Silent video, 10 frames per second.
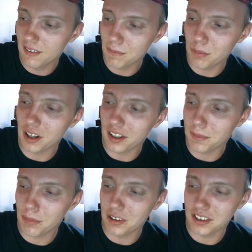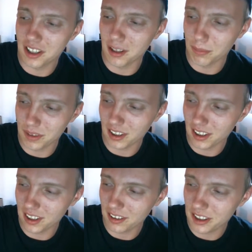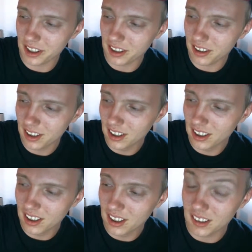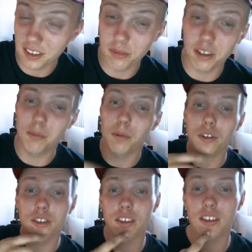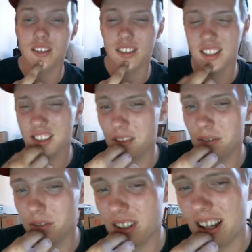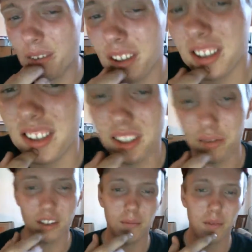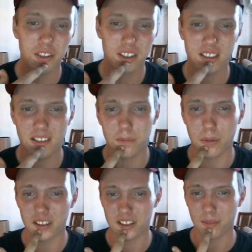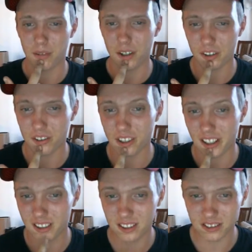But he puts it up there, and I'll tell you, that's one of the most sensitive. I want to say it's one of the most sensitive parts in your mouth is right here.